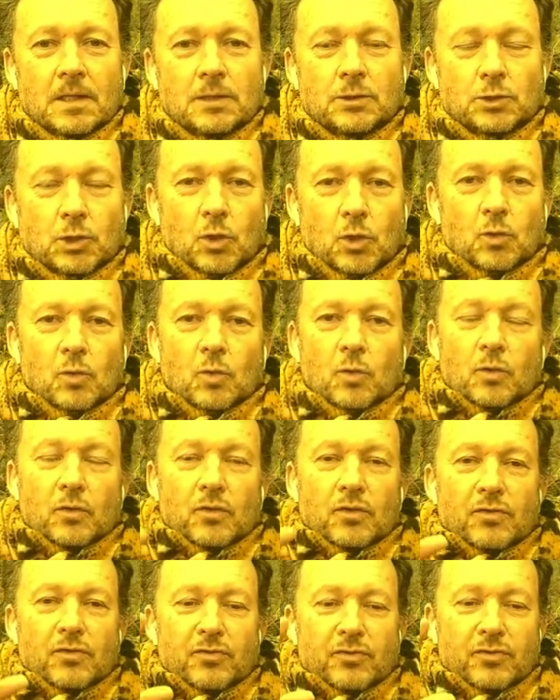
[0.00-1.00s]
So
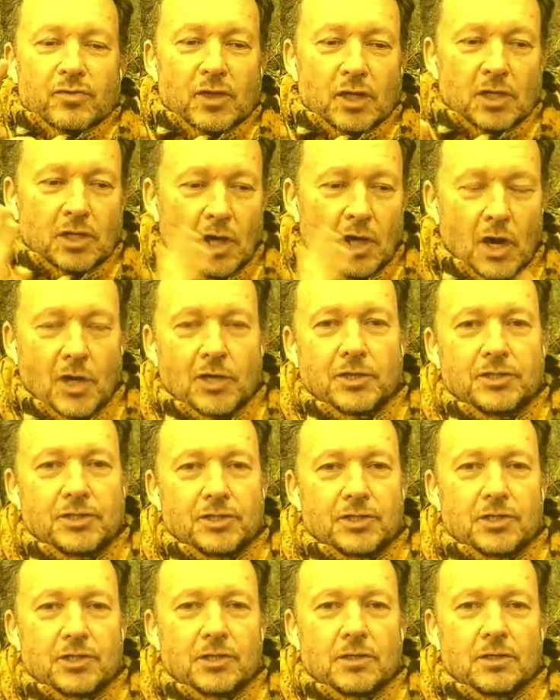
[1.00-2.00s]
the
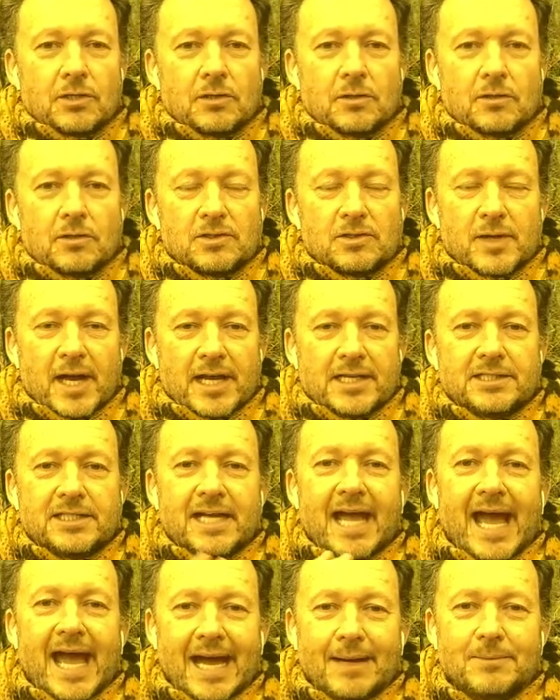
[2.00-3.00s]
gardener
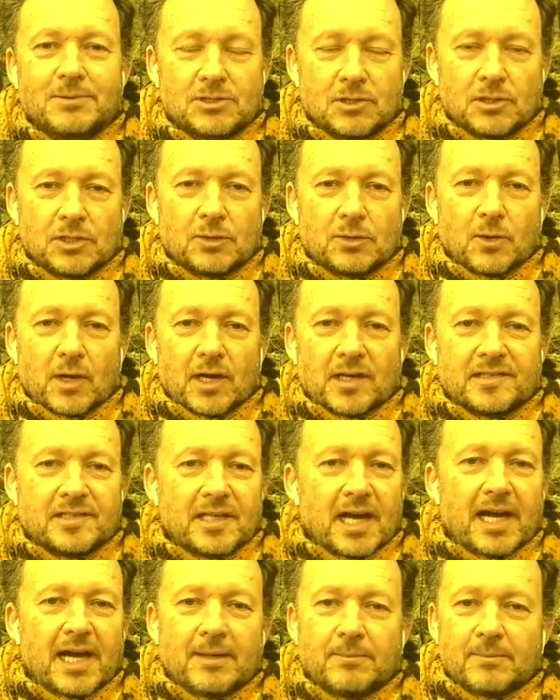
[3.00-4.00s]
strategy absolutely
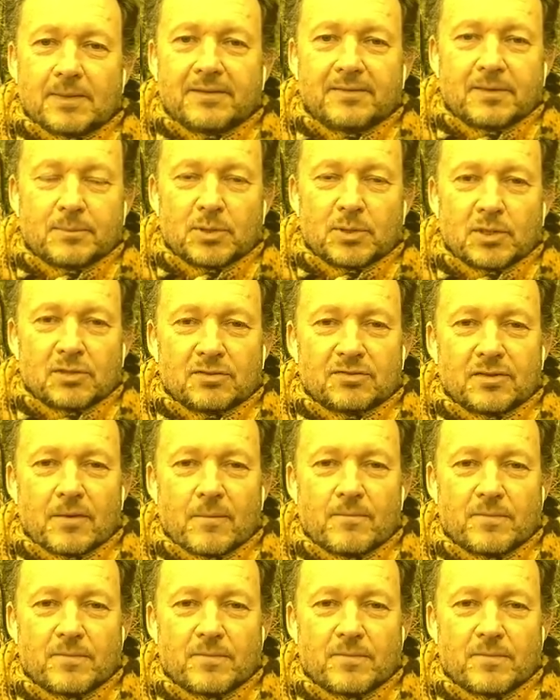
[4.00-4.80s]
works. I am living proof.